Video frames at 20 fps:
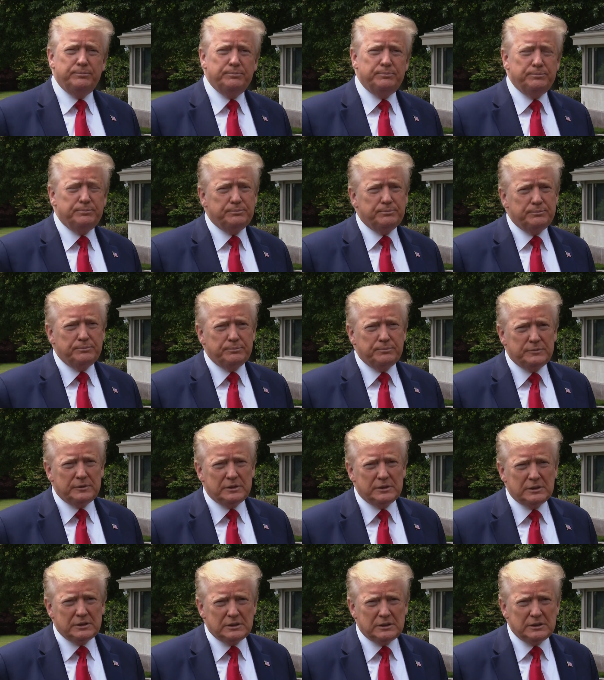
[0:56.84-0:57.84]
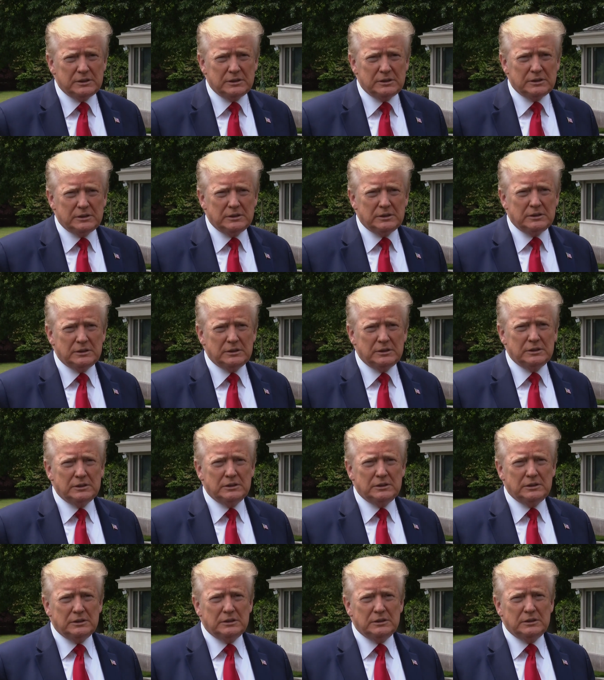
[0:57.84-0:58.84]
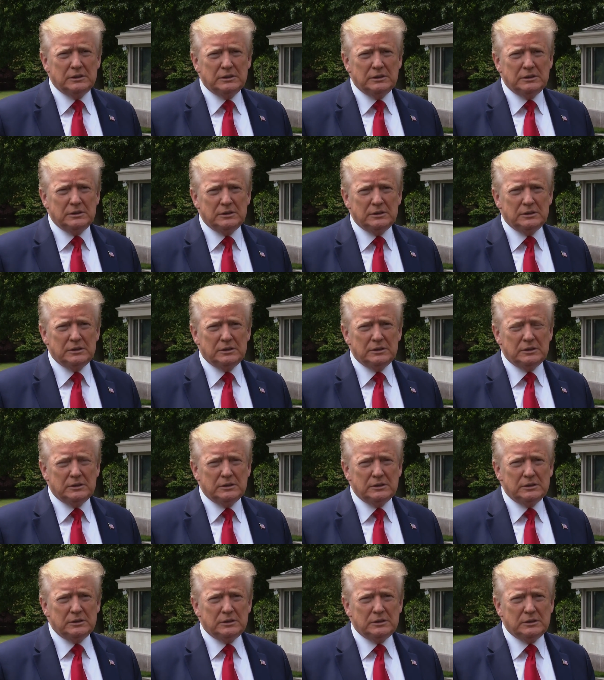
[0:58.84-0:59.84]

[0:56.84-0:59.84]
[no speech]